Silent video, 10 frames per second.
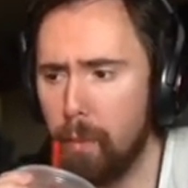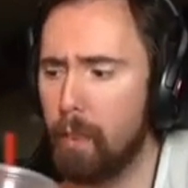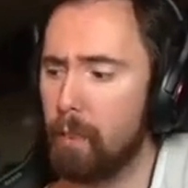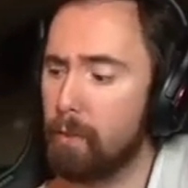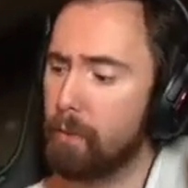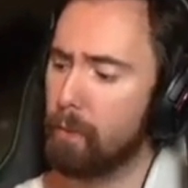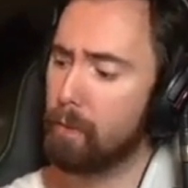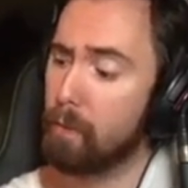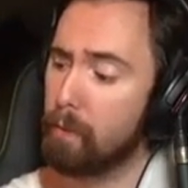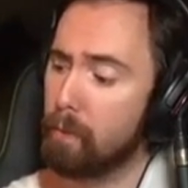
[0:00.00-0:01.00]

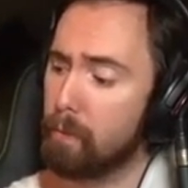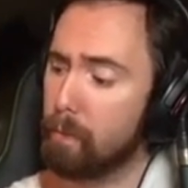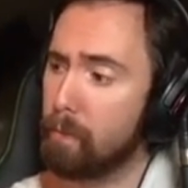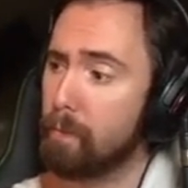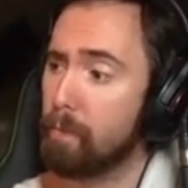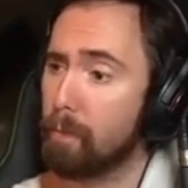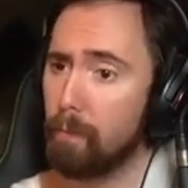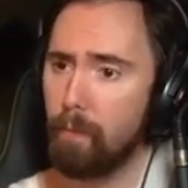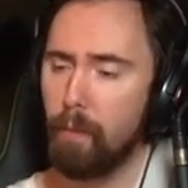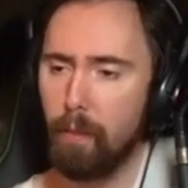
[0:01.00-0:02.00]

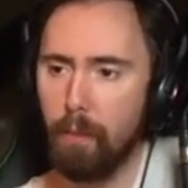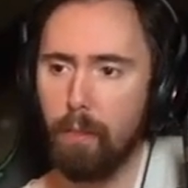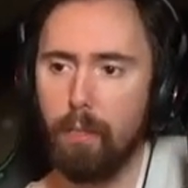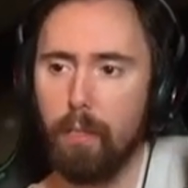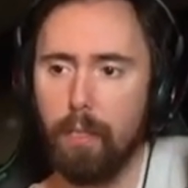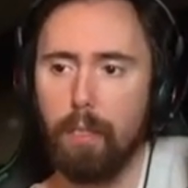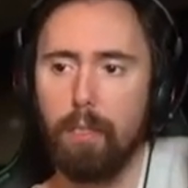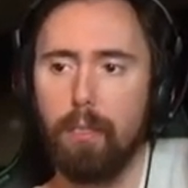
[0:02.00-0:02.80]
The person shown says nothing.